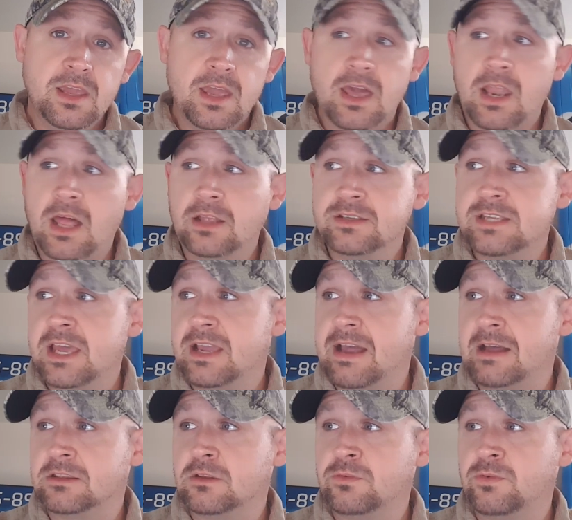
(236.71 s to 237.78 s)
and I'll take
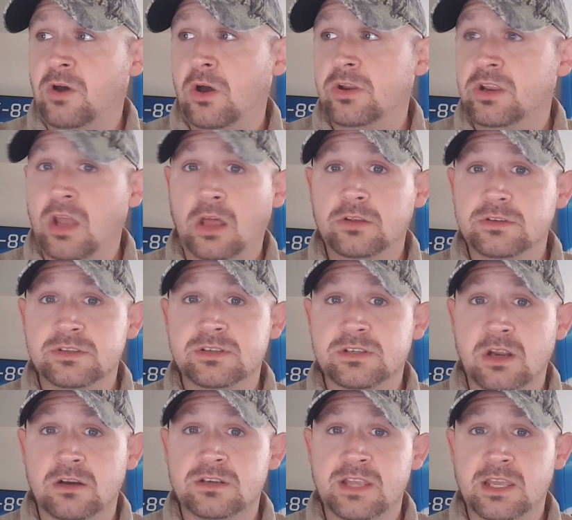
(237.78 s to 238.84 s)
out the phone and I'll just
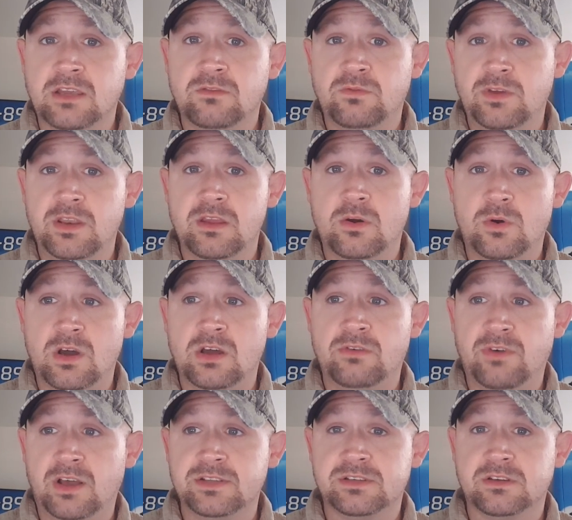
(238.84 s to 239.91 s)
start taking video
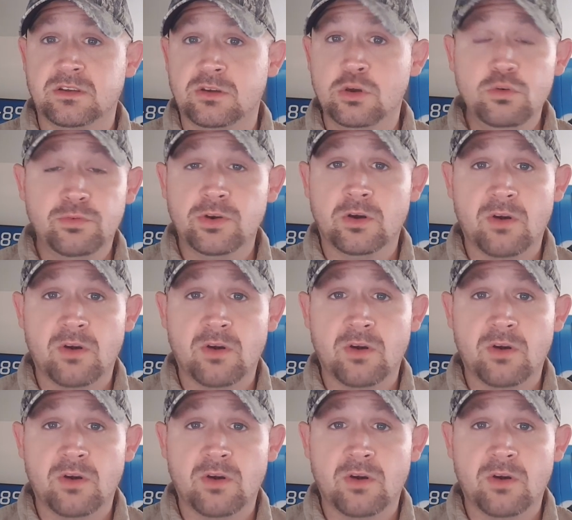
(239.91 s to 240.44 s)
of us goofing